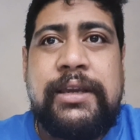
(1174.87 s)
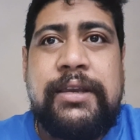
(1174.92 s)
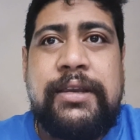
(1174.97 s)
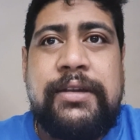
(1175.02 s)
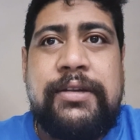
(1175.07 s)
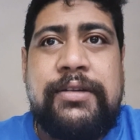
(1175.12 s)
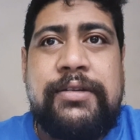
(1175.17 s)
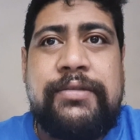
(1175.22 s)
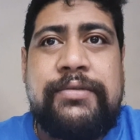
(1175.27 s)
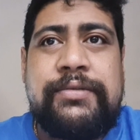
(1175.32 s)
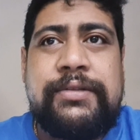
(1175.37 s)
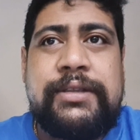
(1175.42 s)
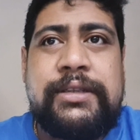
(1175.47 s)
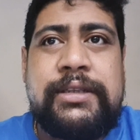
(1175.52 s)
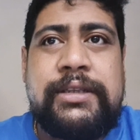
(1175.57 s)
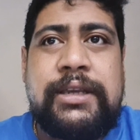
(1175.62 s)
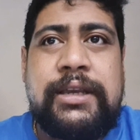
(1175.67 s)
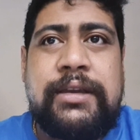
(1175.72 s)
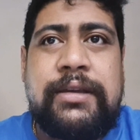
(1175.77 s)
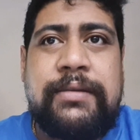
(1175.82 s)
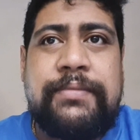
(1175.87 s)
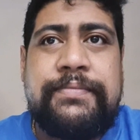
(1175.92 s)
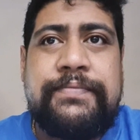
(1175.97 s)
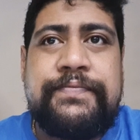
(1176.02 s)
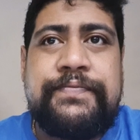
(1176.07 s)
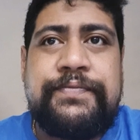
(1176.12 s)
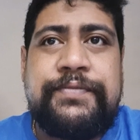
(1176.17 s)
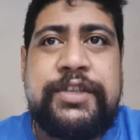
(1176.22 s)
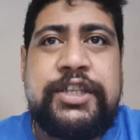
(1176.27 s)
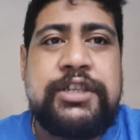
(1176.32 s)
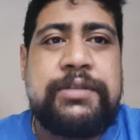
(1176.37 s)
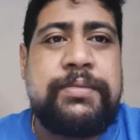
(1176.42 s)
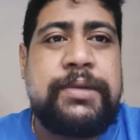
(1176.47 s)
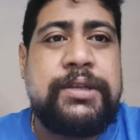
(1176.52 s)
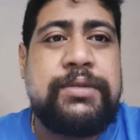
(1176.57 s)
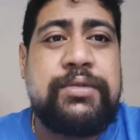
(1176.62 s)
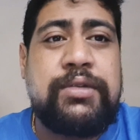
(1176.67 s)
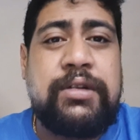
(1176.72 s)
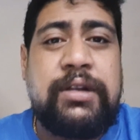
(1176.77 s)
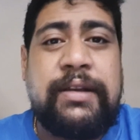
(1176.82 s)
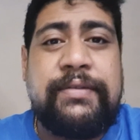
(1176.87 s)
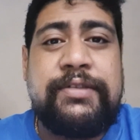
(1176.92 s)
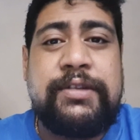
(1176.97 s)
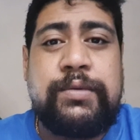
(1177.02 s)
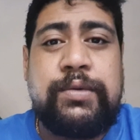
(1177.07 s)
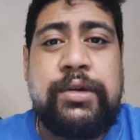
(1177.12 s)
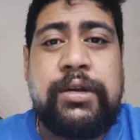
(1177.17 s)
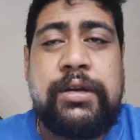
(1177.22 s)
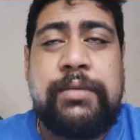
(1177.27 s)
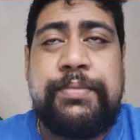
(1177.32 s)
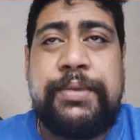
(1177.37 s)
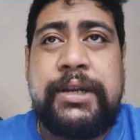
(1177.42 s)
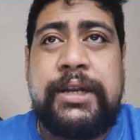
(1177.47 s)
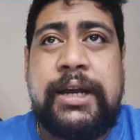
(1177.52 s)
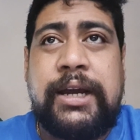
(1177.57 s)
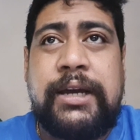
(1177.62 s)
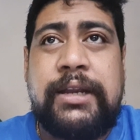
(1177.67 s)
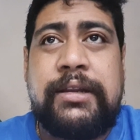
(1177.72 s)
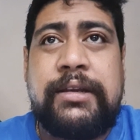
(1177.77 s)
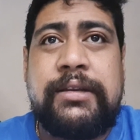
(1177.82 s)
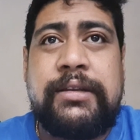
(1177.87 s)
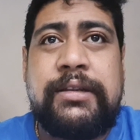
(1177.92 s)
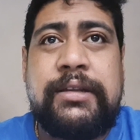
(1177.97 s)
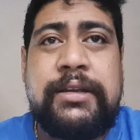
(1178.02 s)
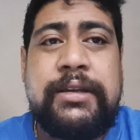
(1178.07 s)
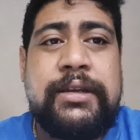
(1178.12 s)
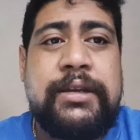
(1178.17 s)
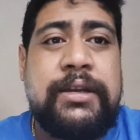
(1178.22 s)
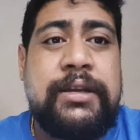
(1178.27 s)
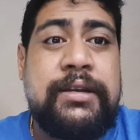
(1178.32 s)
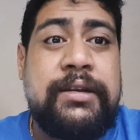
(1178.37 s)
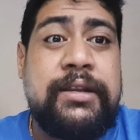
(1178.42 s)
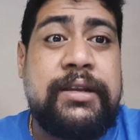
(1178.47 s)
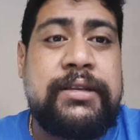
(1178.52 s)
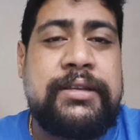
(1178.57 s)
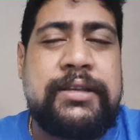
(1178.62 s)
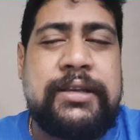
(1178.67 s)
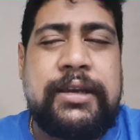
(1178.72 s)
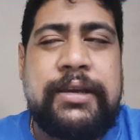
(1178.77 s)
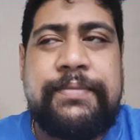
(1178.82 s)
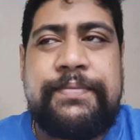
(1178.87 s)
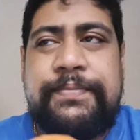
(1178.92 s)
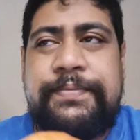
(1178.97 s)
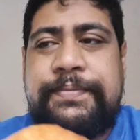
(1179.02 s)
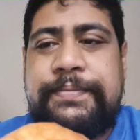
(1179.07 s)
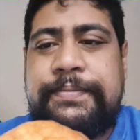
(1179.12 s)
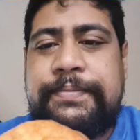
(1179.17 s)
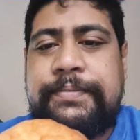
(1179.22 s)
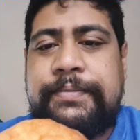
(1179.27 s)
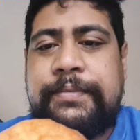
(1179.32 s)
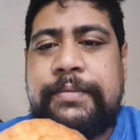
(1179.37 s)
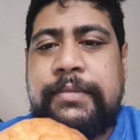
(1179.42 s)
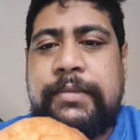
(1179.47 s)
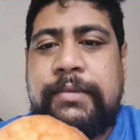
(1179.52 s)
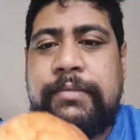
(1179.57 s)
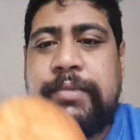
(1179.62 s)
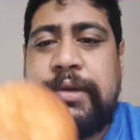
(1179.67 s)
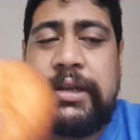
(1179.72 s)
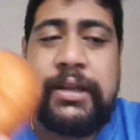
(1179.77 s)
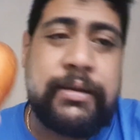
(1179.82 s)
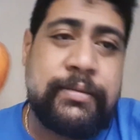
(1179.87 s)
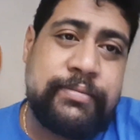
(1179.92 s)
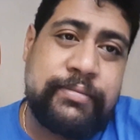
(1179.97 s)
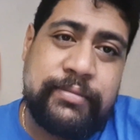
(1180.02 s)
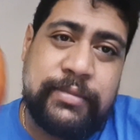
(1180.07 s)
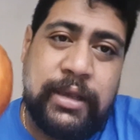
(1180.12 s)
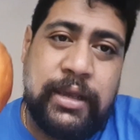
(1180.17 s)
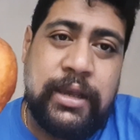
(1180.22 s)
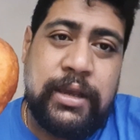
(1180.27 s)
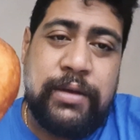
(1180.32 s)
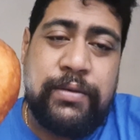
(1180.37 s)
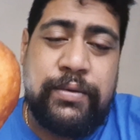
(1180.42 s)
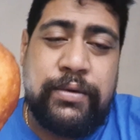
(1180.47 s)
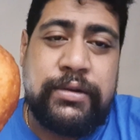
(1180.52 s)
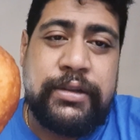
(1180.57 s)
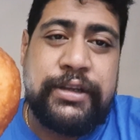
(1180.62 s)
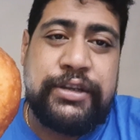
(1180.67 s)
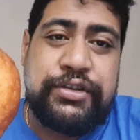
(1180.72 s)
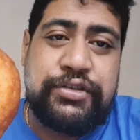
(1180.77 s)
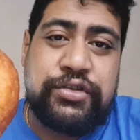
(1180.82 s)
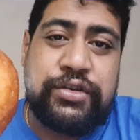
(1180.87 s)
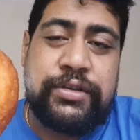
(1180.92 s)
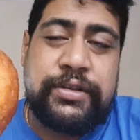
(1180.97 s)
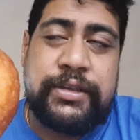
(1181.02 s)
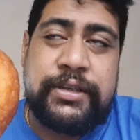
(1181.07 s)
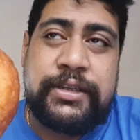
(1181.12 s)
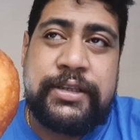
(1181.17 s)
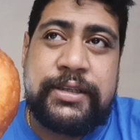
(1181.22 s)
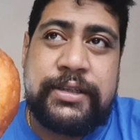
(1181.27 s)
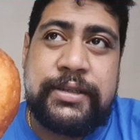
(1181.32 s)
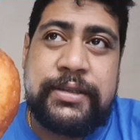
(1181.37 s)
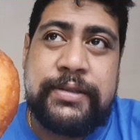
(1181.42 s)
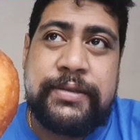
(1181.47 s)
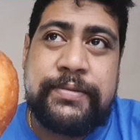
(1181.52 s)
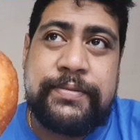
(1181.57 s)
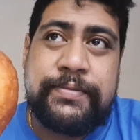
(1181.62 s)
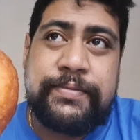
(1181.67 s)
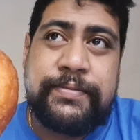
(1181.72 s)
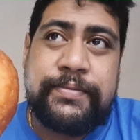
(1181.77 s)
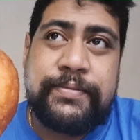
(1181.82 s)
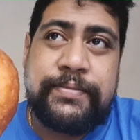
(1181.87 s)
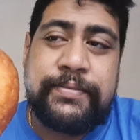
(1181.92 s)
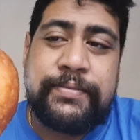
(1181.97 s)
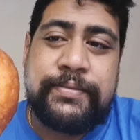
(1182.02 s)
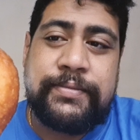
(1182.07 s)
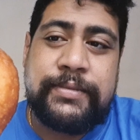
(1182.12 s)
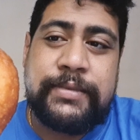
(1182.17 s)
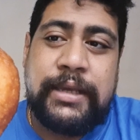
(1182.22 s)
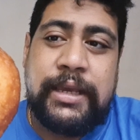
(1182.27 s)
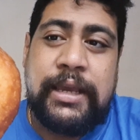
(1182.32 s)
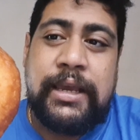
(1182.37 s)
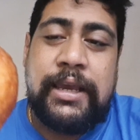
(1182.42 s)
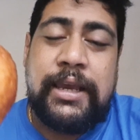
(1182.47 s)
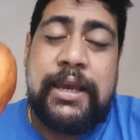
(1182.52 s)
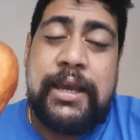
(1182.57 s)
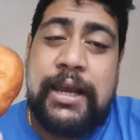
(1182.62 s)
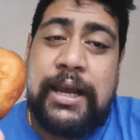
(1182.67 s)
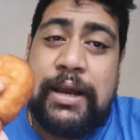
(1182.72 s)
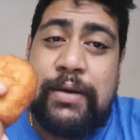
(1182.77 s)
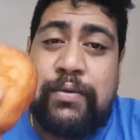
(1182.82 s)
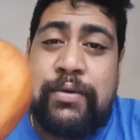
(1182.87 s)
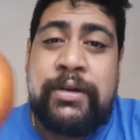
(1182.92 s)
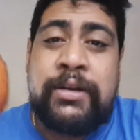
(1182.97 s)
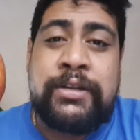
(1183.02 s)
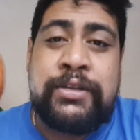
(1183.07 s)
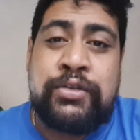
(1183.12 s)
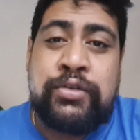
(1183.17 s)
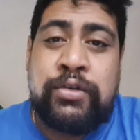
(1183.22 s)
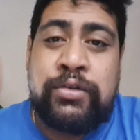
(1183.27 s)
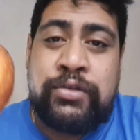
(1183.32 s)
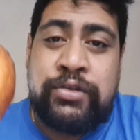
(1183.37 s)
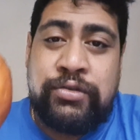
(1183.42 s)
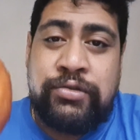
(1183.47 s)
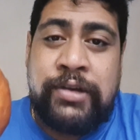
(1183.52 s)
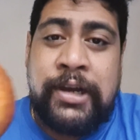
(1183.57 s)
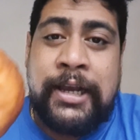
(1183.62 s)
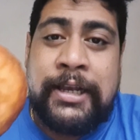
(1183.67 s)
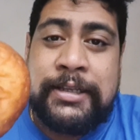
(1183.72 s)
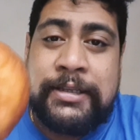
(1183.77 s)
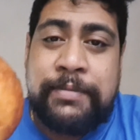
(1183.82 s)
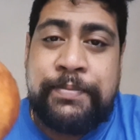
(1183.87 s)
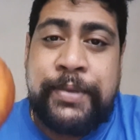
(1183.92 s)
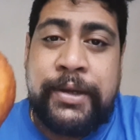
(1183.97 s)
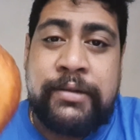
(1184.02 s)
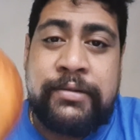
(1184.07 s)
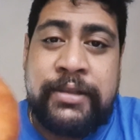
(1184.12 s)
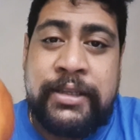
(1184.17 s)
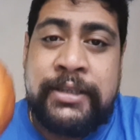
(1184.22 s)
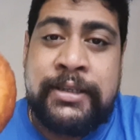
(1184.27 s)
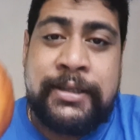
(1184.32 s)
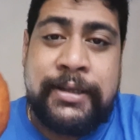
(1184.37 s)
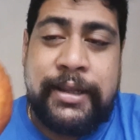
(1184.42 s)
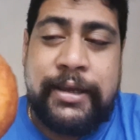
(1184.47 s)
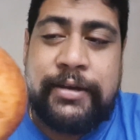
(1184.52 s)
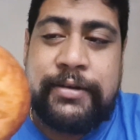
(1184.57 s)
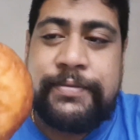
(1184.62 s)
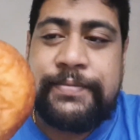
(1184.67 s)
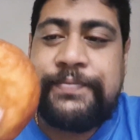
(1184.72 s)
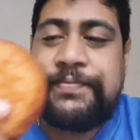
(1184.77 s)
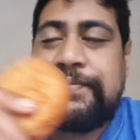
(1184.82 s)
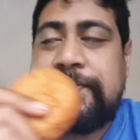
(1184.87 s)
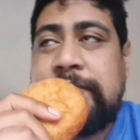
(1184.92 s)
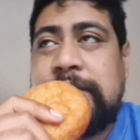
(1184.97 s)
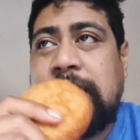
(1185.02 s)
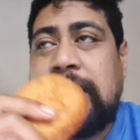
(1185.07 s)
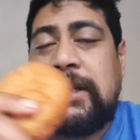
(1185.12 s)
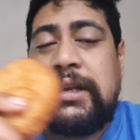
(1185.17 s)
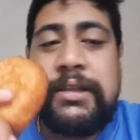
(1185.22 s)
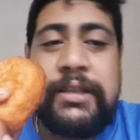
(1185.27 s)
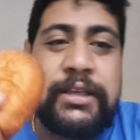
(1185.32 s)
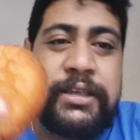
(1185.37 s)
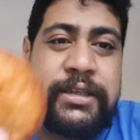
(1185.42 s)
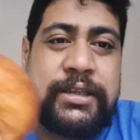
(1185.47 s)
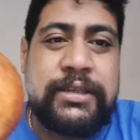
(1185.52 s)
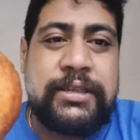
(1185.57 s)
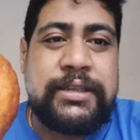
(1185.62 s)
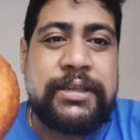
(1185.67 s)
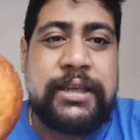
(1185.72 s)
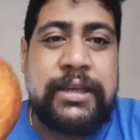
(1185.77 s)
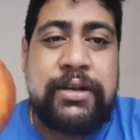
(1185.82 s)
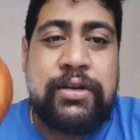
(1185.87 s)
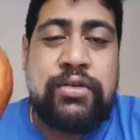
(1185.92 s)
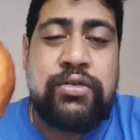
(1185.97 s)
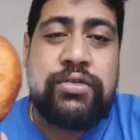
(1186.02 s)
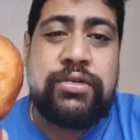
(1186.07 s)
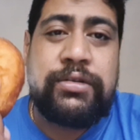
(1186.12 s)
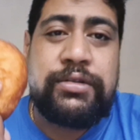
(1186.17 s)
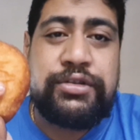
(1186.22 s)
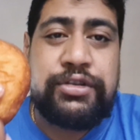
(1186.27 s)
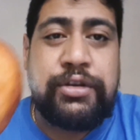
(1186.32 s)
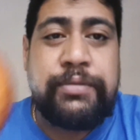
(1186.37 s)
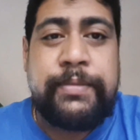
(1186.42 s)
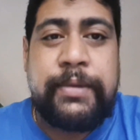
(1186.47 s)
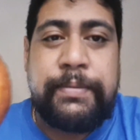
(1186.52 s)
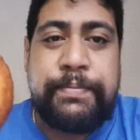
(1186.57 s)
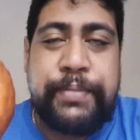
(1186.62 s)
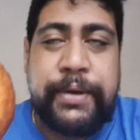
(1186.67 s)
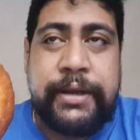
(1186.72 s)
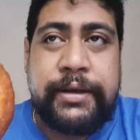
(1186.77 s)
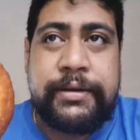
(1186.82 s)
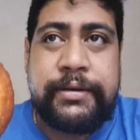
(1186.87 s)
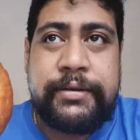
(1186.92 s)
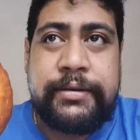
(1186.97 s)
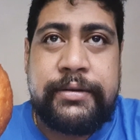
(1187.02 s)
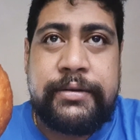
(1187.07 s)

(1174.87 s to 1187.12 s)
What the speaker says: it's just means we're gonna have to work a bit harder next time. But yeah, we'll enjoy this. I want to talk to you guys about this now. This is called German bun.